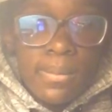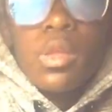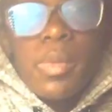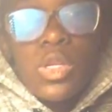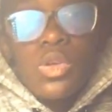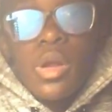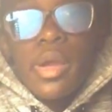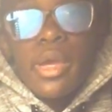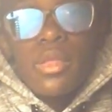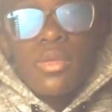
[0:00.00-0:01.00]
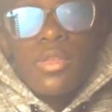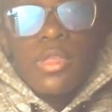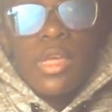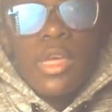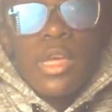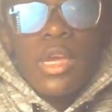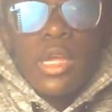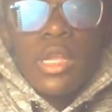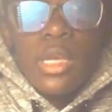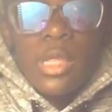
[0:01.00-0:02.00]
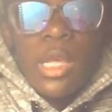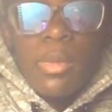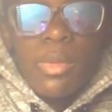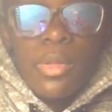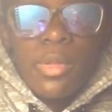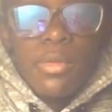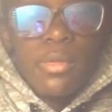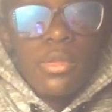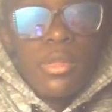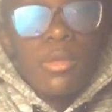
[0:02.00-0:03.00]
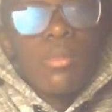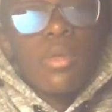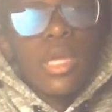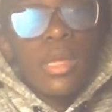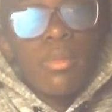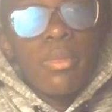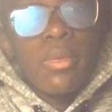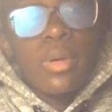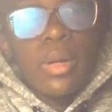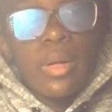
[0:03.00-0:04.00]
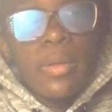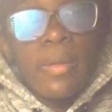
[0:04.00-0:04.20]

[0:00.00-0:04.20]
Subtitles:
Let me try to say an example to make it more